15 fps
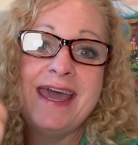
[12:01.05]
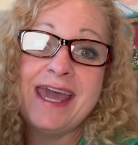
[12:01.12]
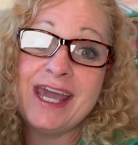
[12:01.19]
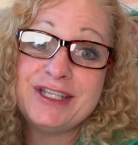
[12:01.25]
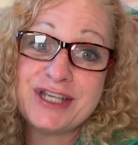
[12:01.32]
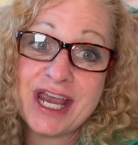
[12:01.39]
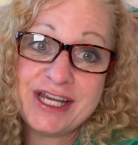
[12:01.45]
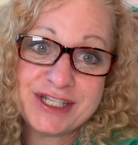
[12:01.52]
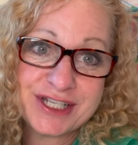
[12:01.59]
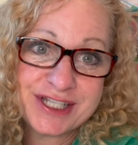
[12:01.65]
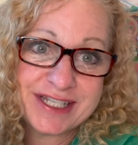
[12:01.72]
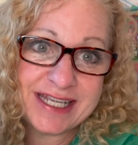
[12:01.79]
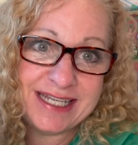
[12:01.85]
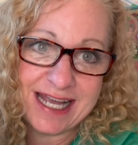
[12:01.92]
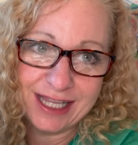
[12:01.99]
It changes
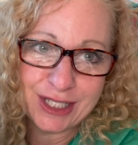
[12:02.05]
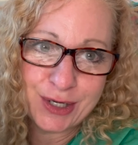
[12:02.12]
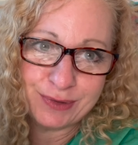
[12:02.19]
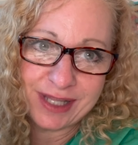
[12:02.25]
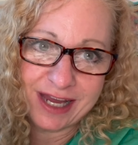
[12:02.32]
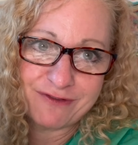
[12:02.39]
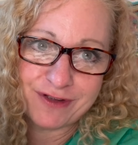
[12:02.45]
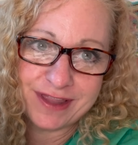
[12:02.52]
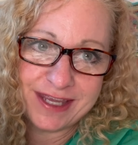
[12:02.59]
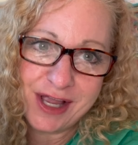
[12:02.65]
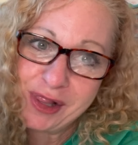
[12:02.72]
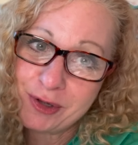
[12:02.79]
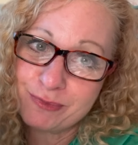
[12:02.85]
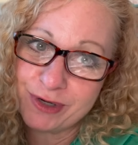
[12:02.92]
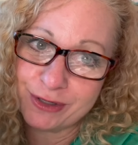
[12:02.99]
to yellow, like for the
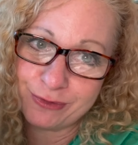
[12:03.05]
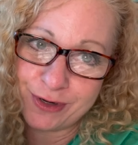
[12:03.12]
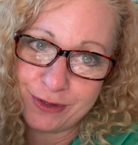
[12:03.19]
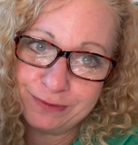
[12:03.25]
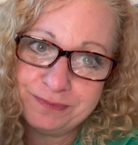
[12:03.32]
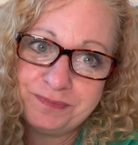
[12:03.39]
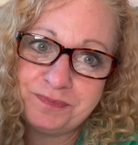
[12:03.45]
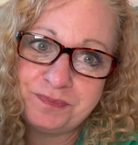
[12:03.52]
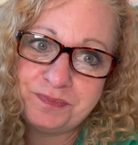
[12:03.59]
yellow brick road.